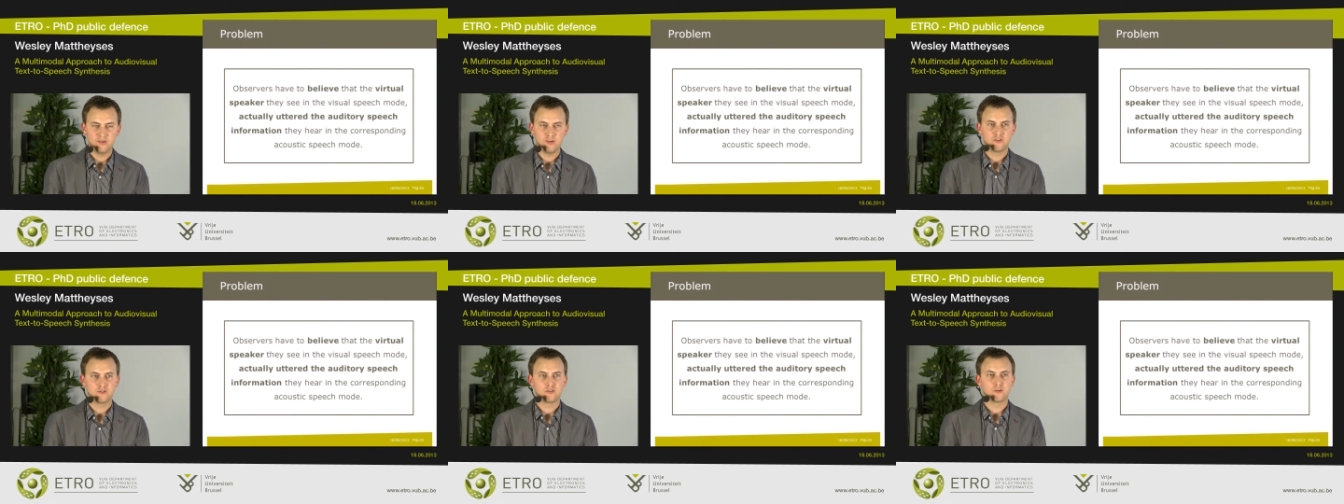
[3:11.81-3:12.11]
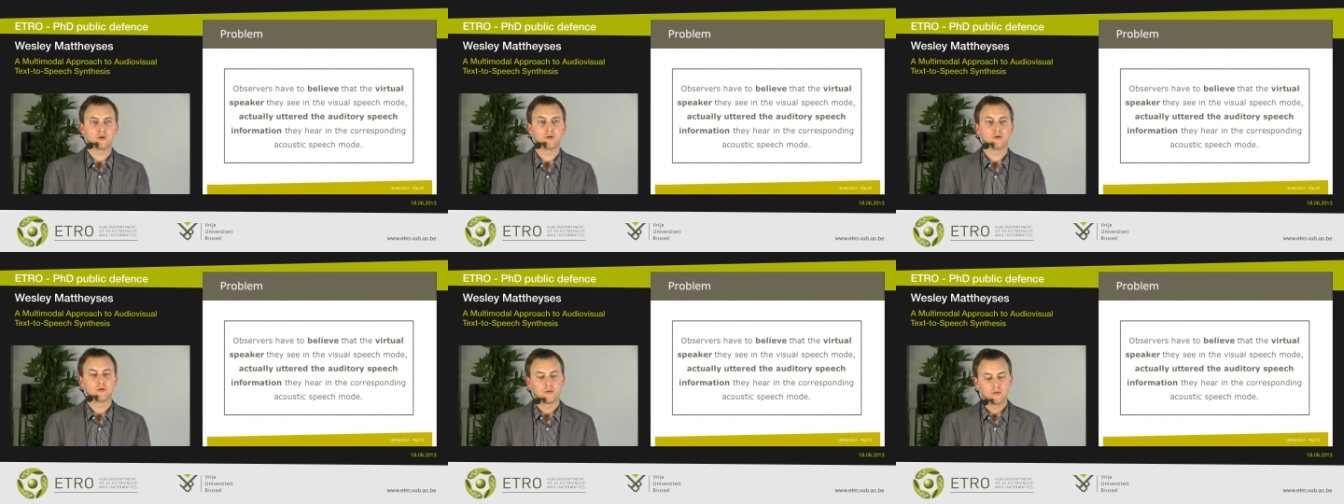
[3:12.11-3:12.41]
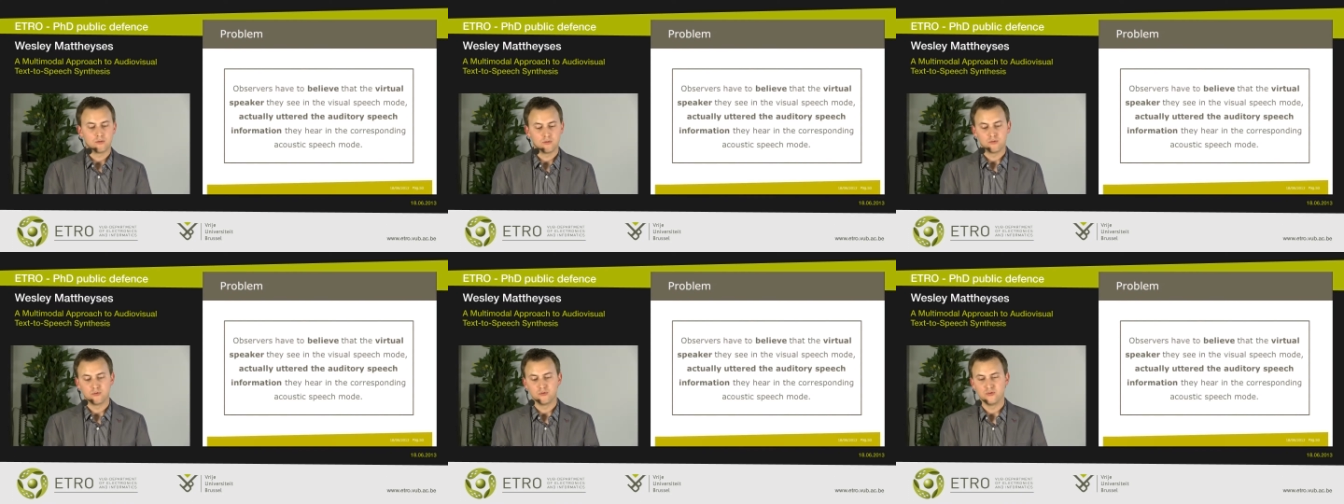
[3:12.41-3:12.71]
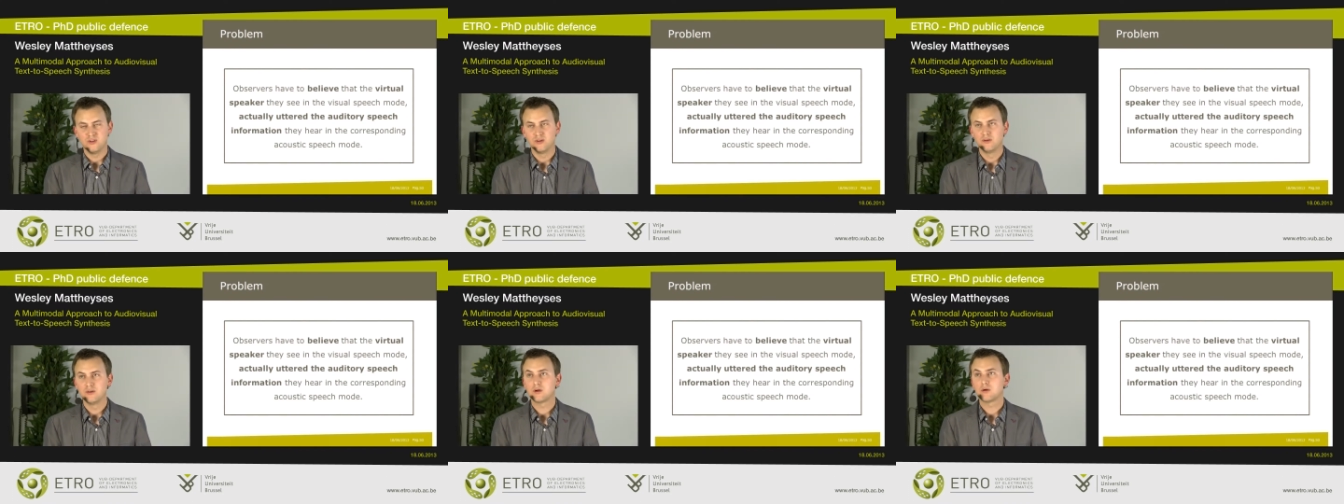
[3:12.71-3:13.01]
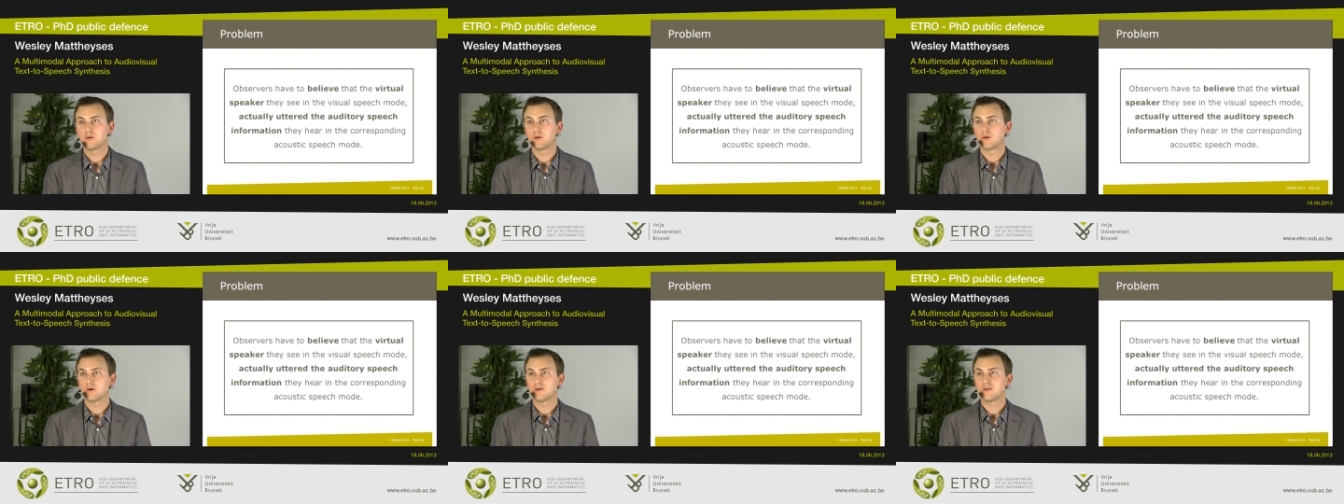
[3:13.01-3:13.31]
it's a real
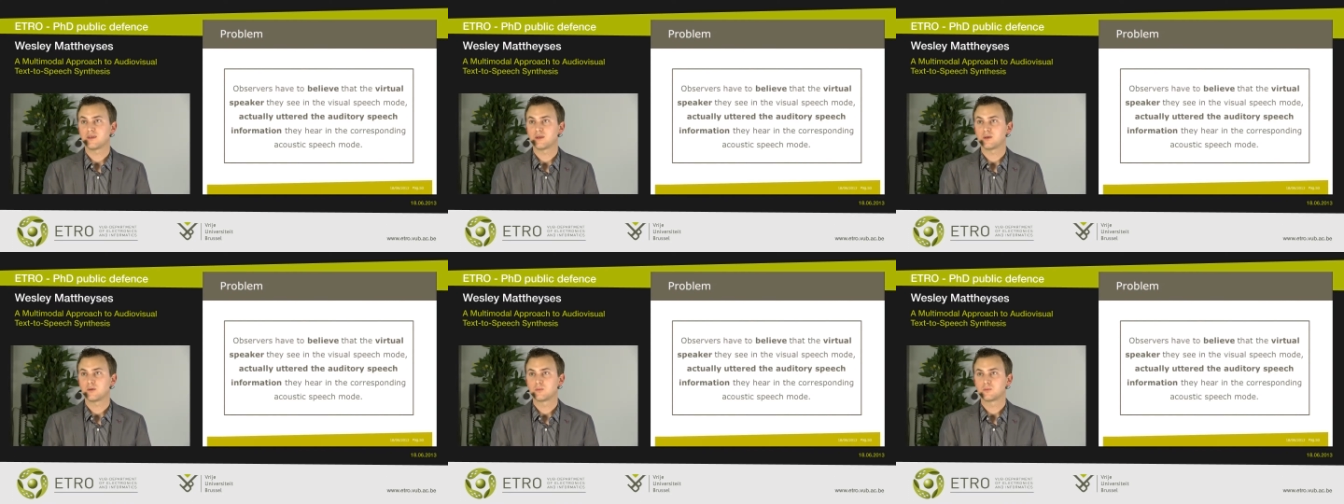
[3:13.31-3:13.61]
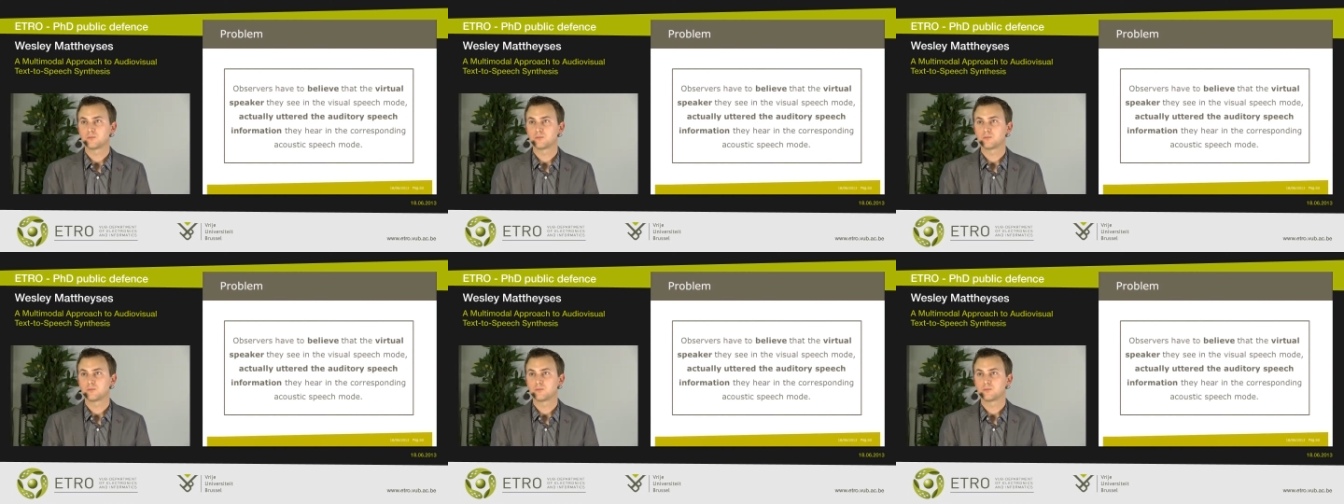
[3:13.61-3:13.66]
recording.